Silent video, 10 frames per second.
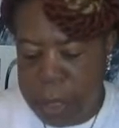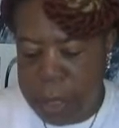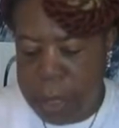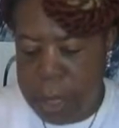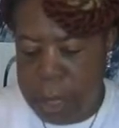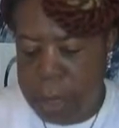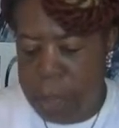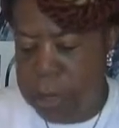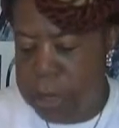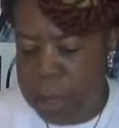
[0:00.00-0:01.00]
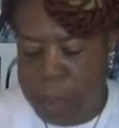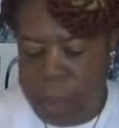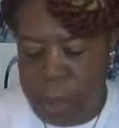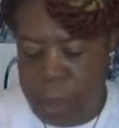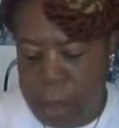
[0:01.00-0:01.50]
Can you know, just give me
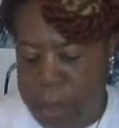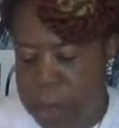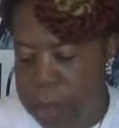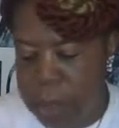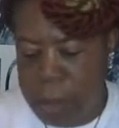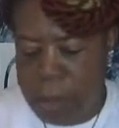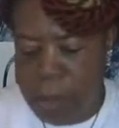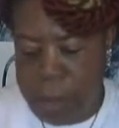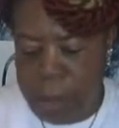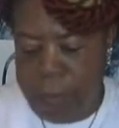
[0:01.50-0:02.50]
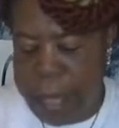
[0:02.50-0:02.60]
just a little bit on that.